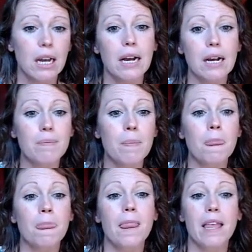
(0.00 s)

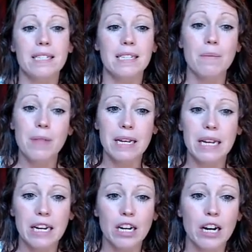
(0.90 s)
Same thing
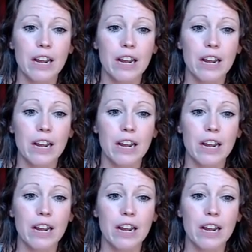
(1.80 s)
here.